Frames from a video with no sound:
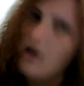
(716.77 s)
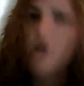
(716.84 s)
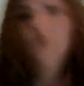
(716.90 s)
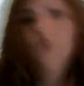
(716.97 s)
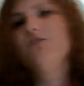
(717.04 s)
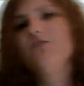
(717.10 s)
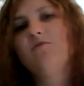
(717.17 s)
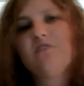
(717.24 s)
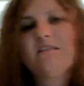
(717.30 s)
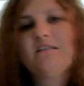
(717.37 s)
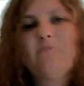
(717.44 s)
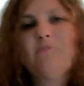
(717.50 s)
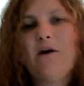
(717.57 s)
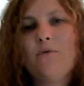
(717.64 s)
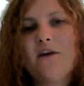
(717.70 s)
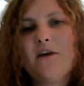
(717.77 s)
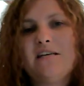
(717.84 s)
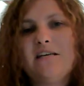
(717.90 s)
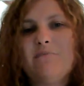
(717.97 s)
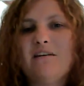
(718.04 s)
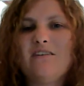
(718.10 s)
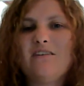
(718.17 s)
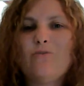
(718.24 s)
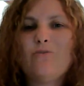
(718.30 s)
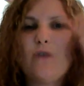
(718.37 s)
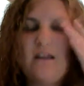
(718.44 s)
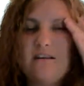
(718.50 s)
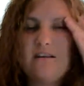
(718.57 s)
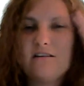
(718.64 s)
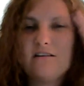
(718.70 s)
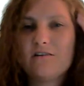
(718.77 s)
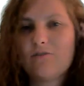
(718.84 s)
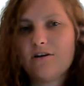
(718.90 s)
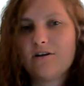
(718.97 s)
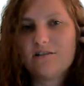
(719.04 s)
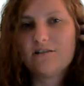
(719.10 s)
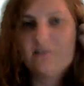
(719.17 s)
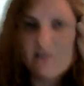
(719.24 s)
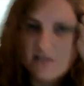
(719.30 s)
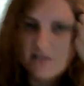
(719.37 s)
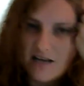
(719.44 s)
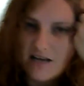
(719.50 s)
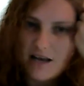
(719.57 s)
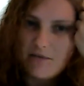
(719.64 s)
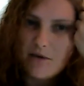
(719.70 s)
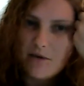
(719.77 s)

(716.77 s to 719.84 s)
Or is it the spot where I spent the greatest deal of time?